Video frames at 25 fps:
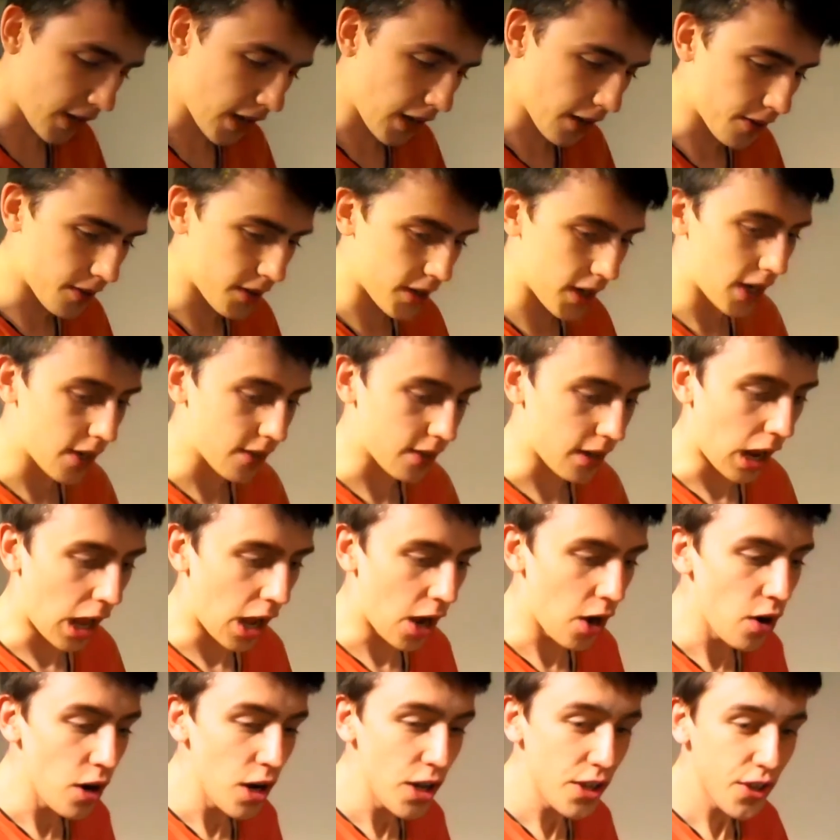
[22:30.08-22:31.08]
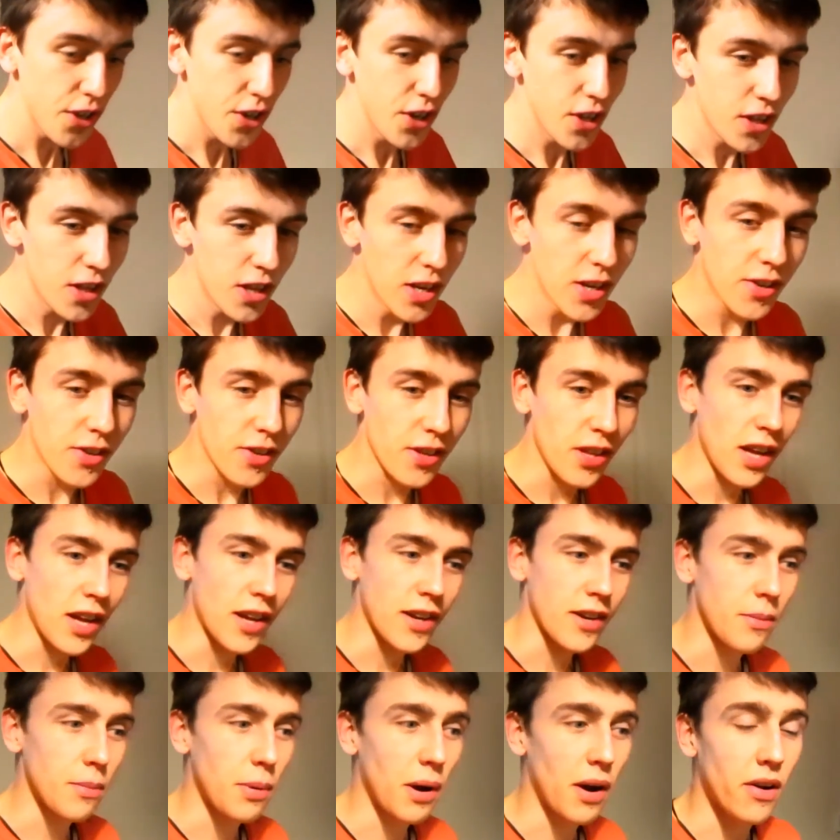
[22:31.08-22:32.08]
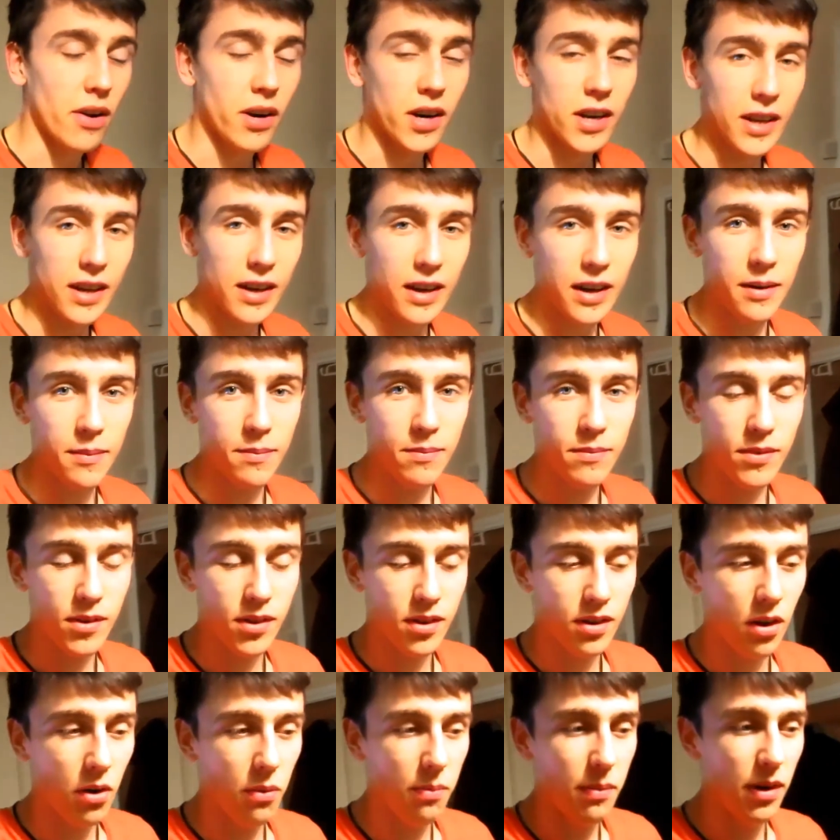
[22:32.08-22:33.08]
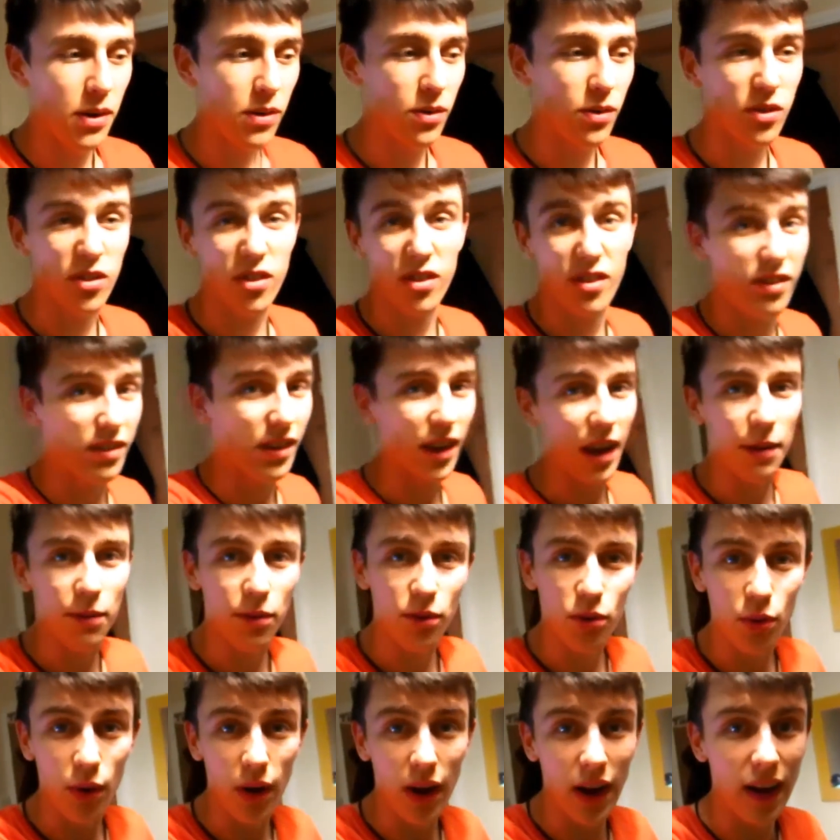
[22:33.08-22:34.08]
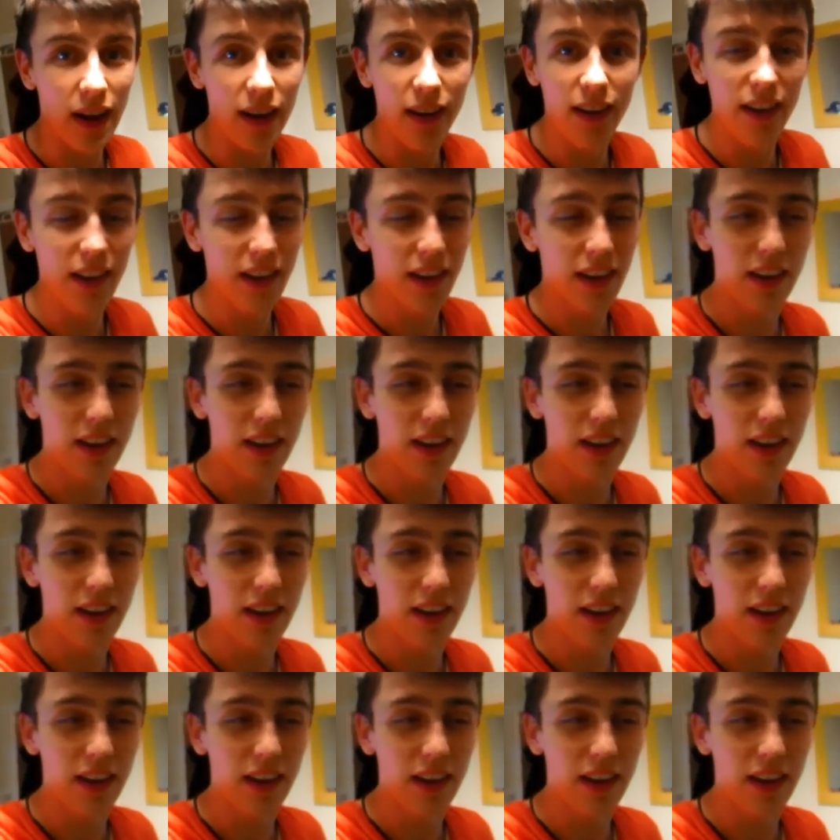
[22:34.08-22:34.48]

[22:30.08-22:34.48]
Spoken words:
downstairs like, oh, listen to this. And apparently Scott Mills came to our...